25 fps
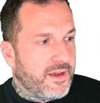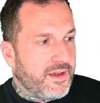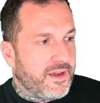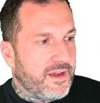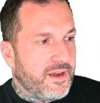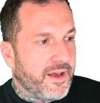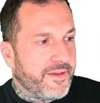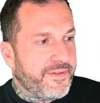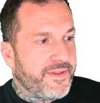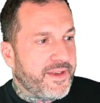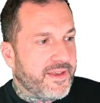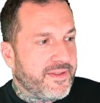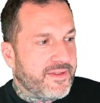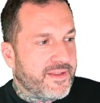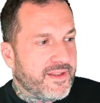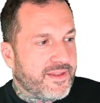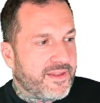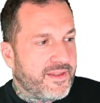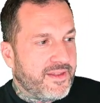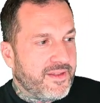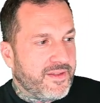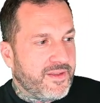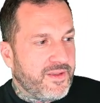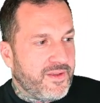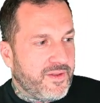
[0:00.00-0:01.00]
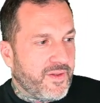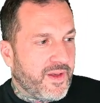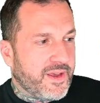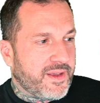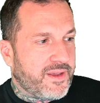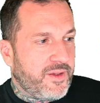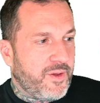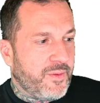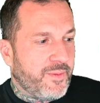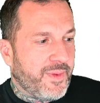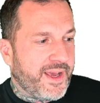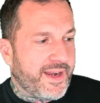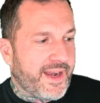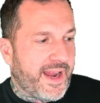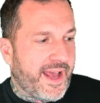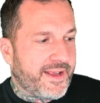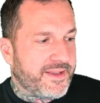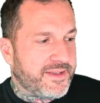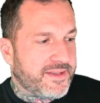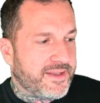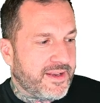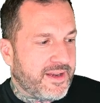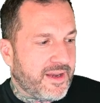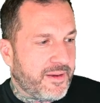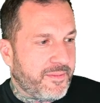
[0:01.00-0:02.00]
nothing that like you might
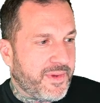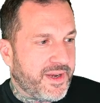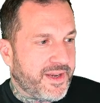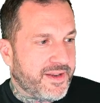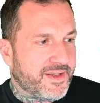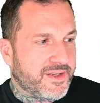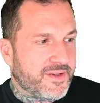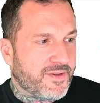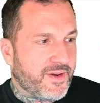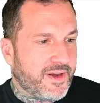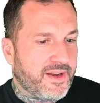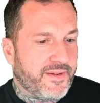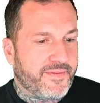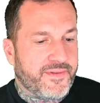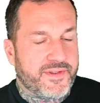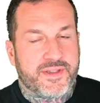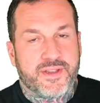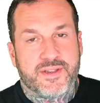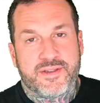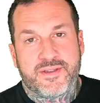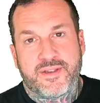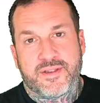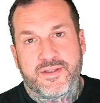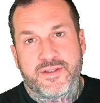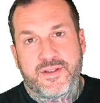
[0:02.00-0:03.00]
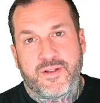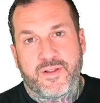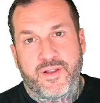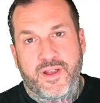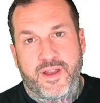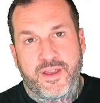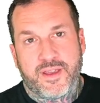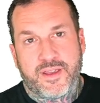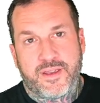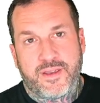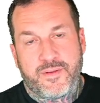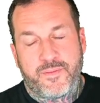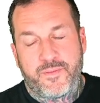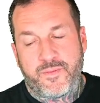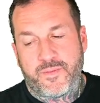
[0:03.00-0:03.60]
ask an administrative assistant to like